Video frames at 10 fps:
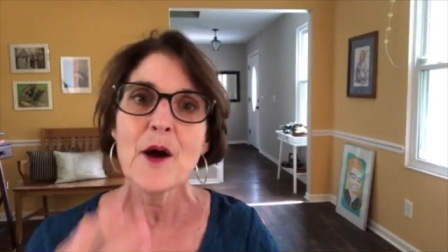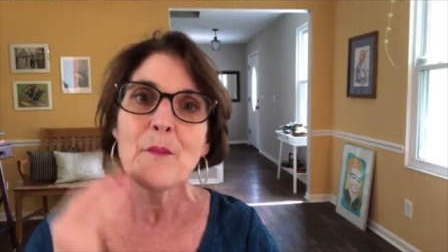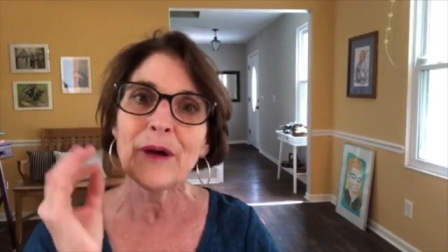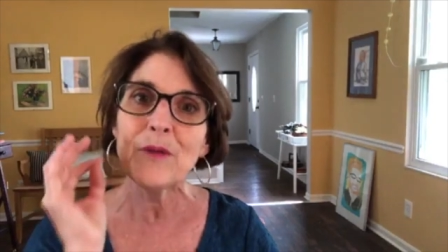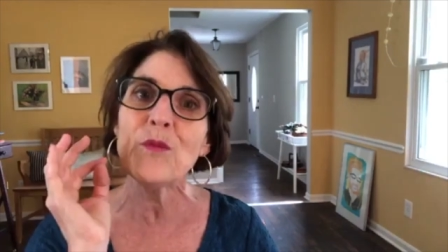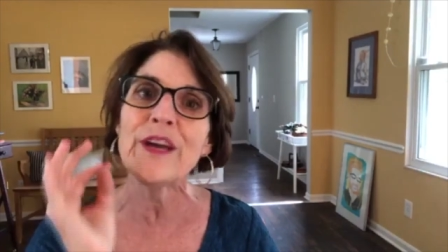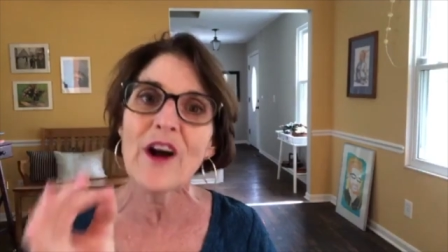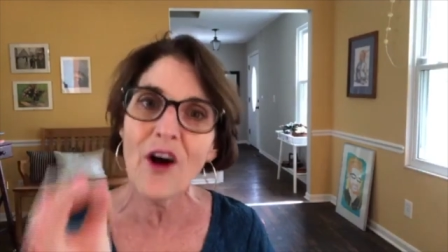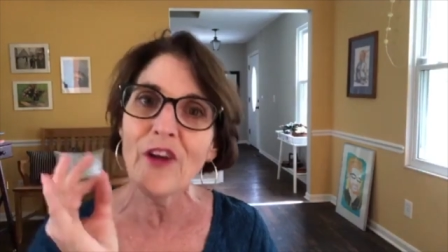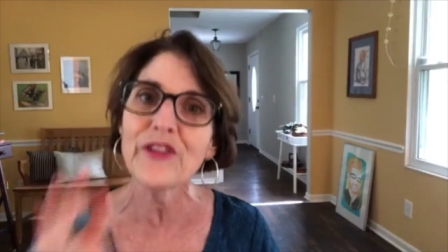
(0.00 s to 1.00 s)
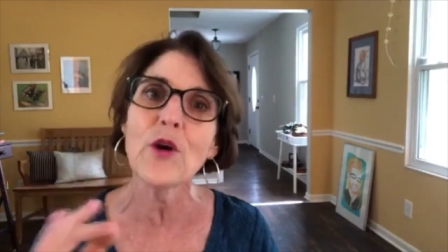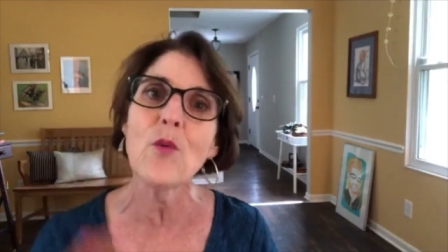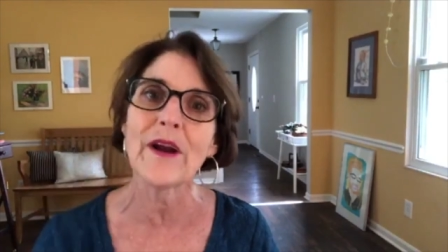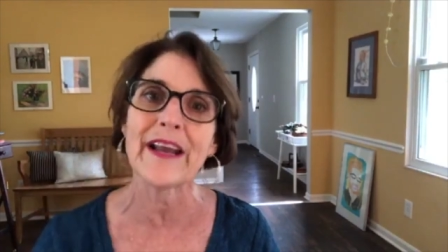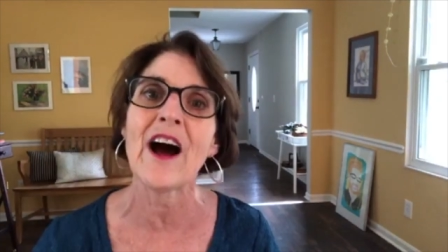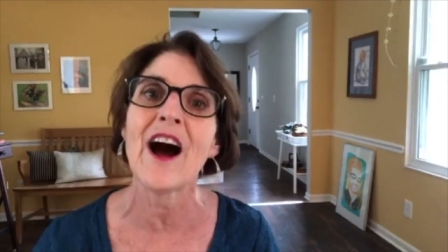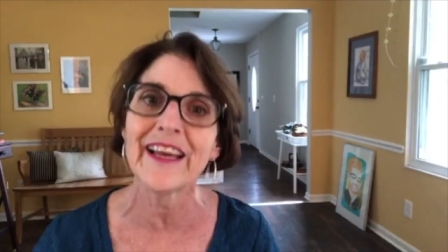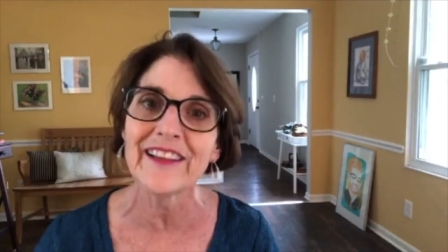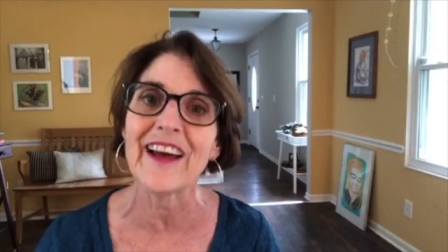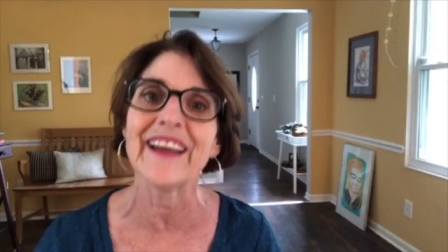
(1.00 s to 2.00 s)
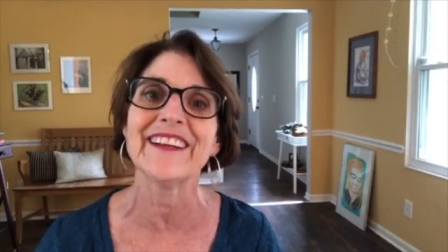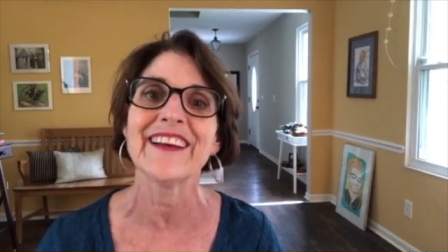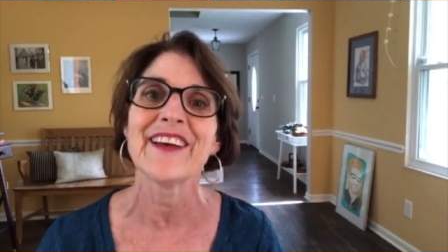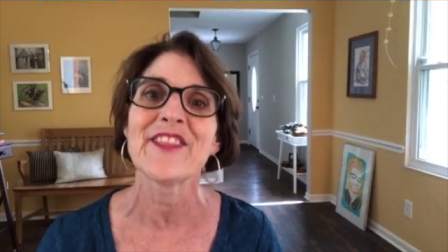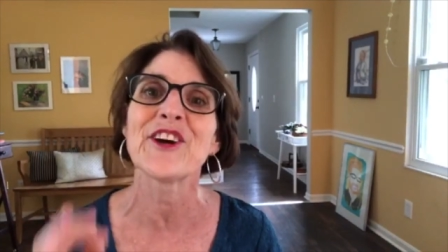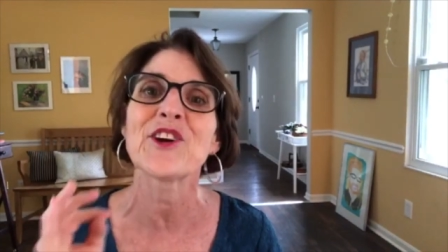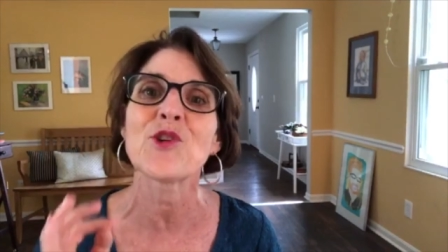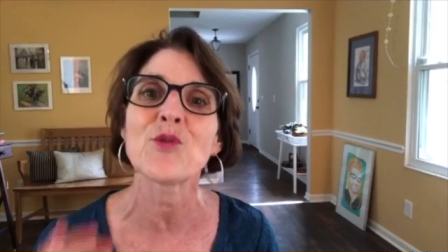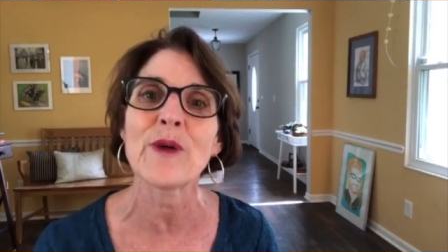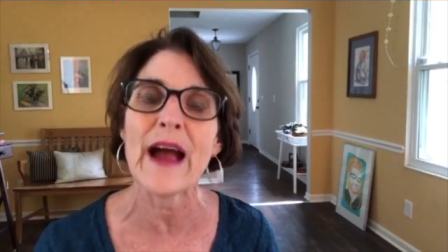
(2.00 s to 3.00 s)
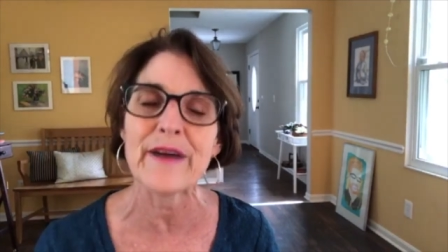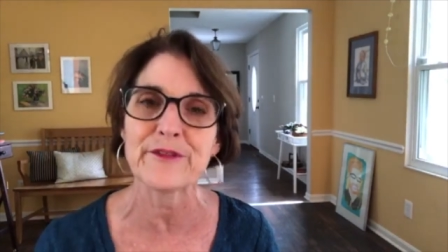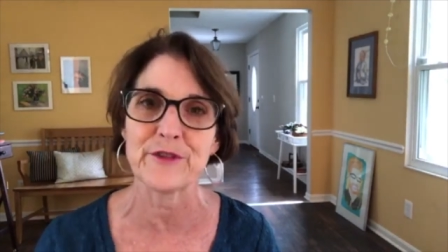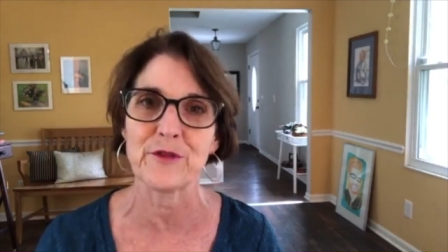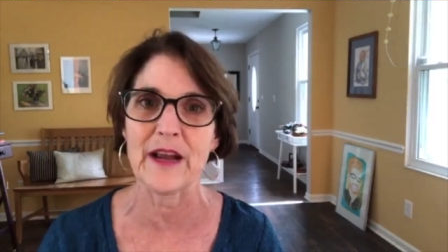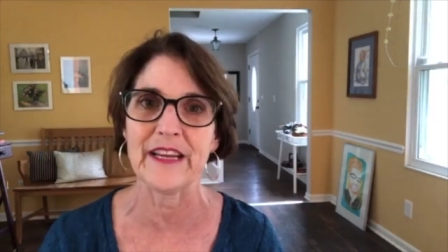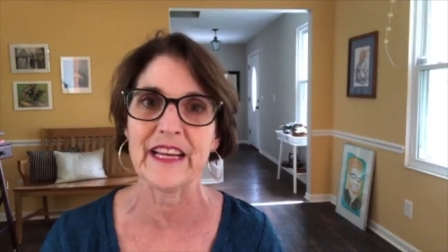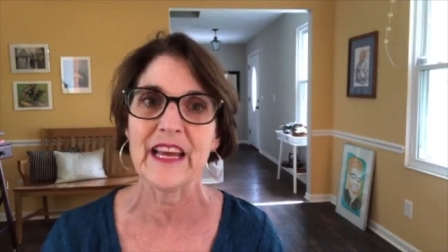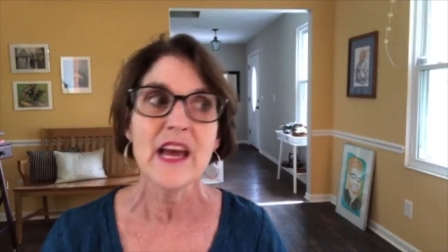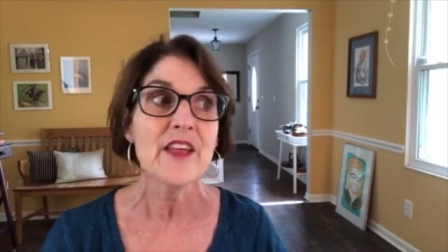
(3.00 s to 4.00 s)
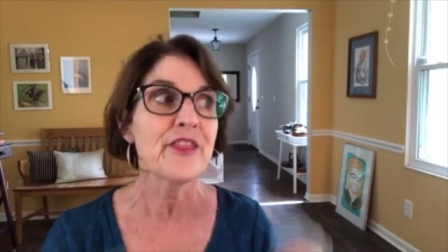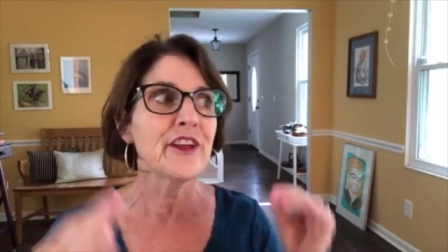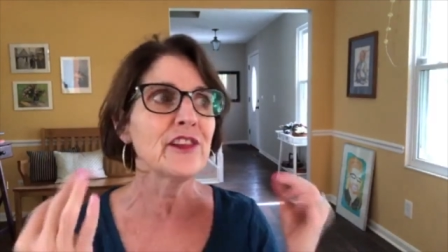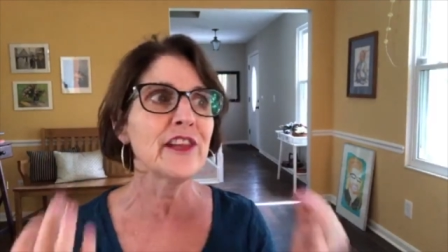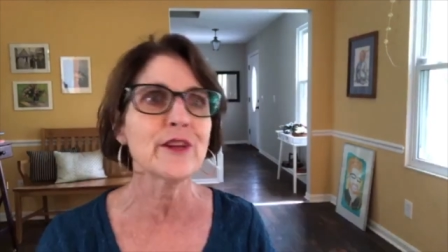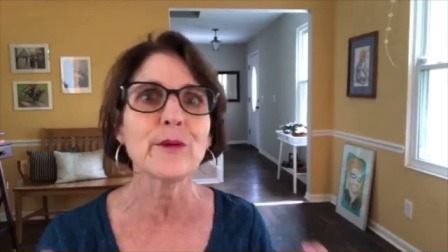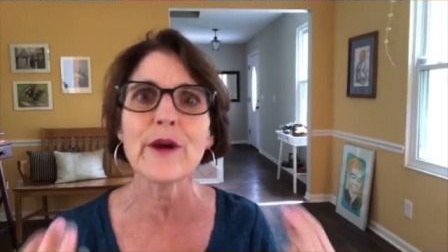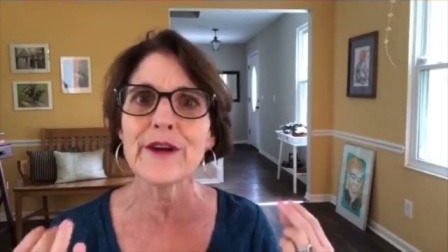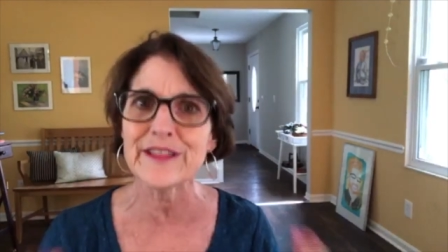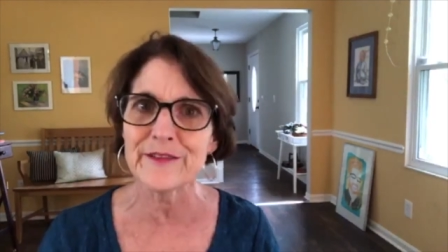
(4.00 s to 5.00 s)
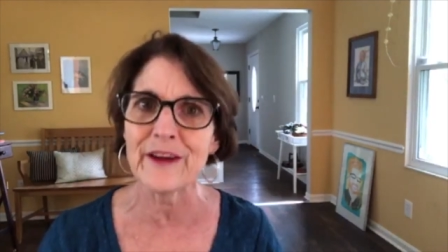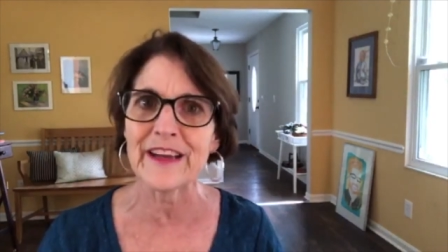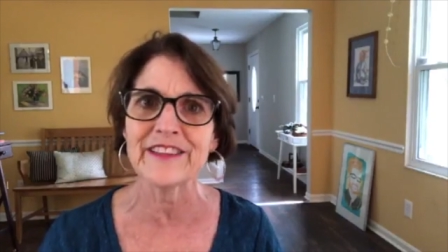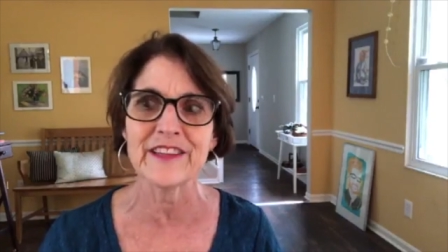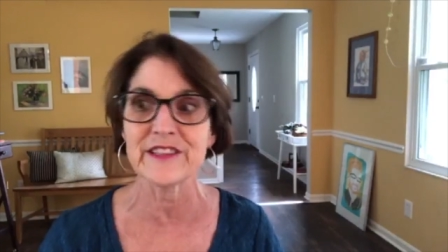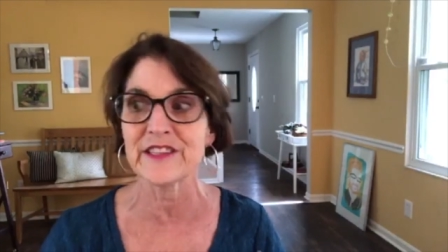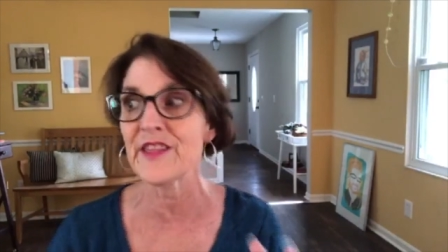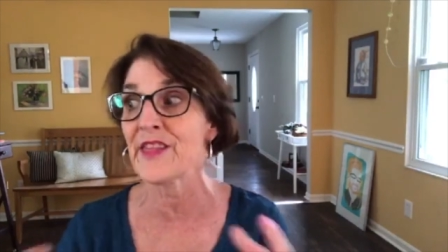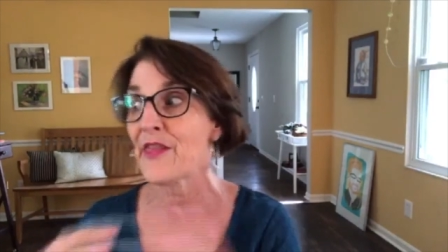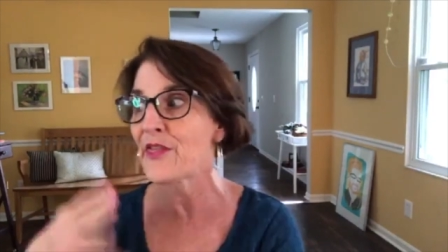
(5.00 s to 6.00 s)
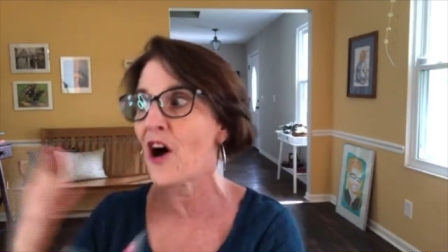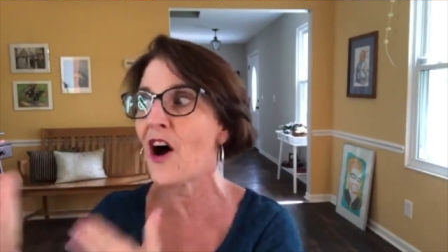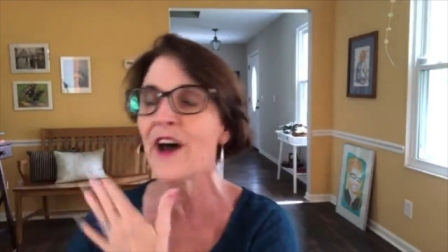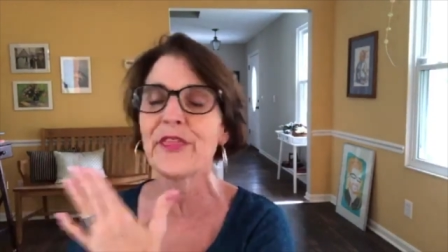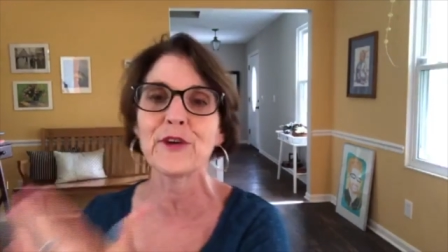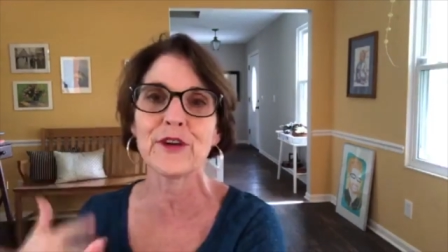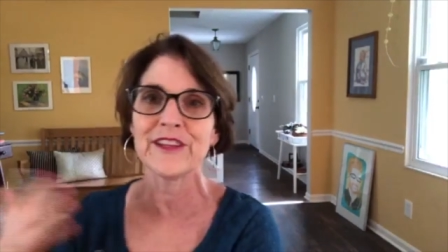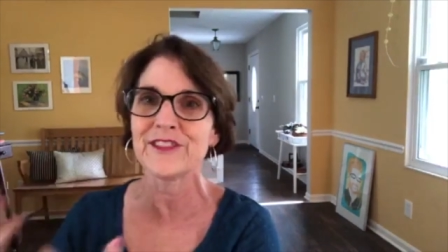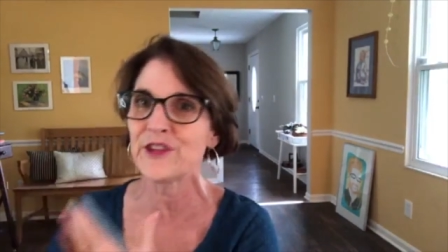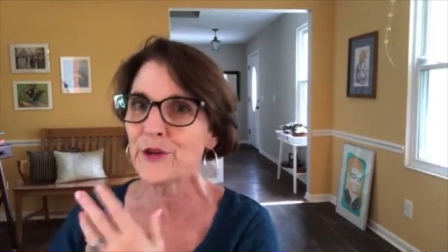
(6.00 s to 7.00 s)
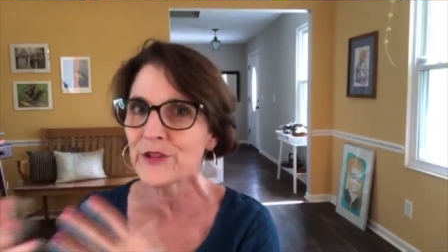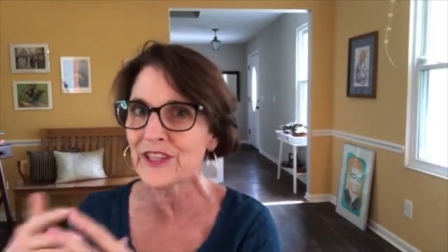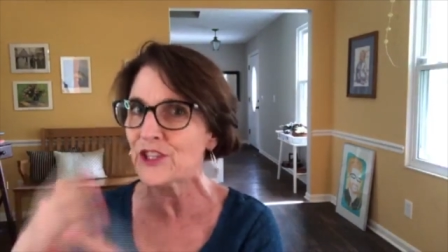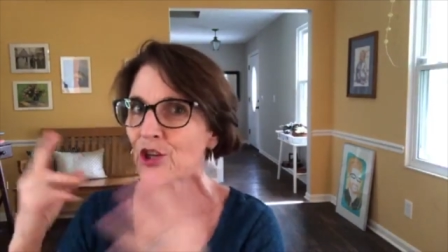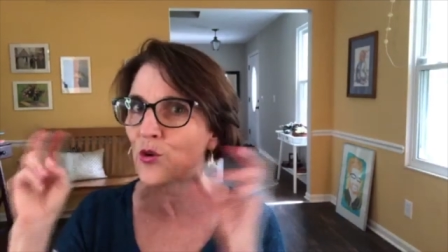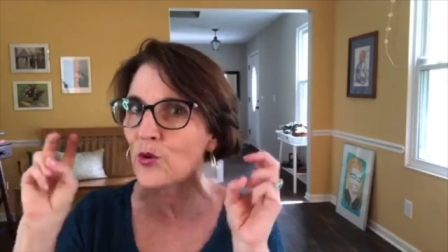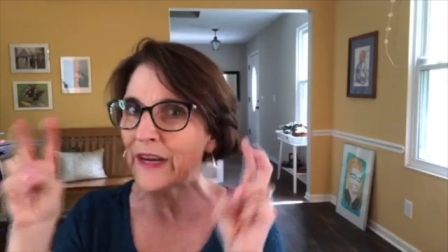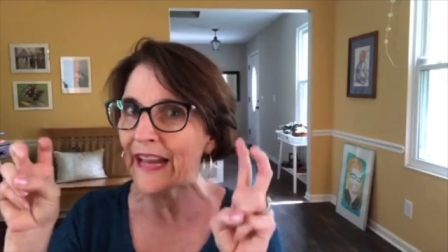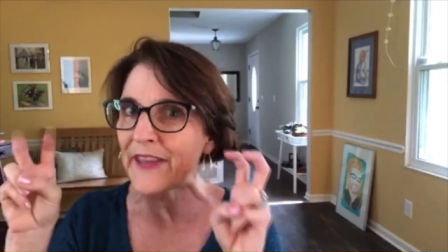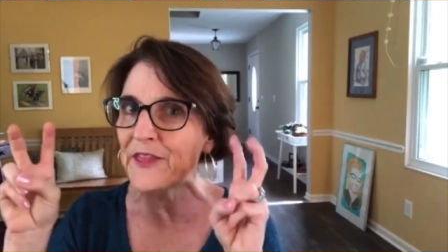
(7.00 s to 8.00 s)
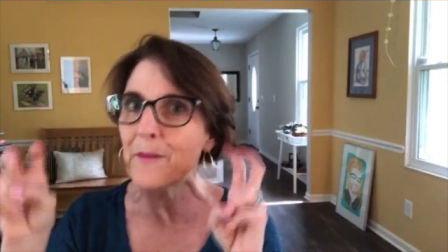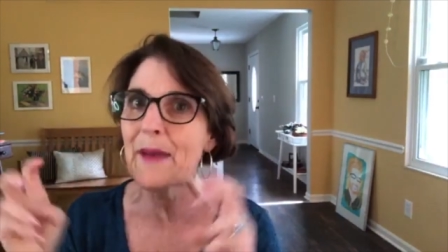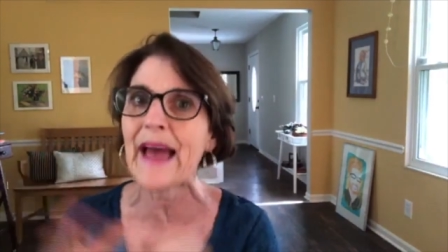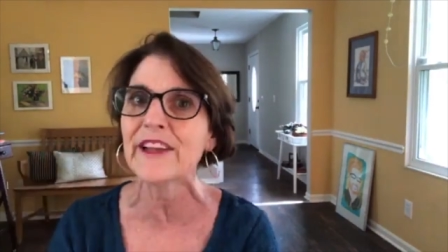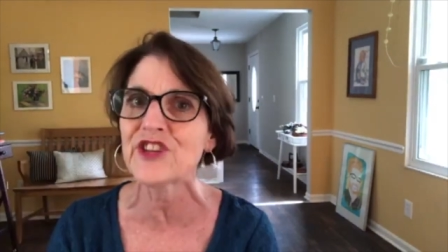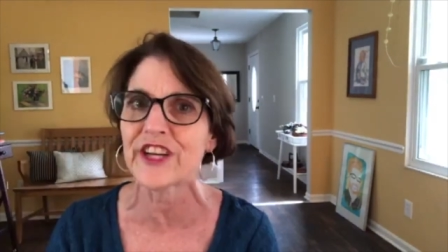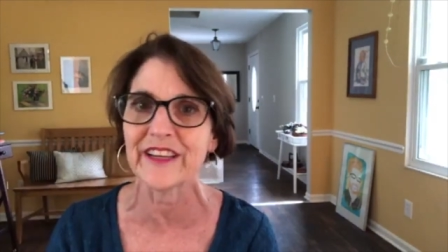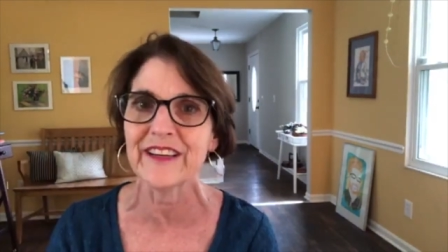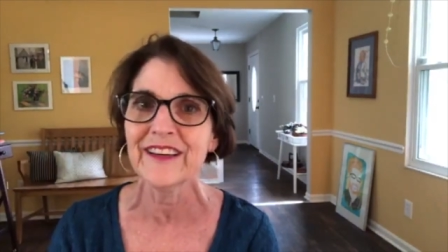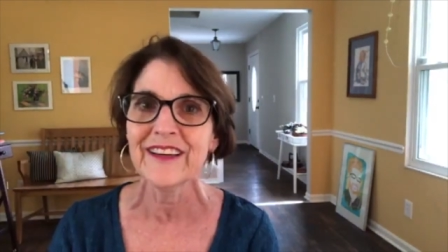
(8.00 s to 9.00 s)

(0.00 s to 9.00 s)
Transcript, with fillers: But we also want to highlight the craft of writing, the literary devices that the author is using to create the magic.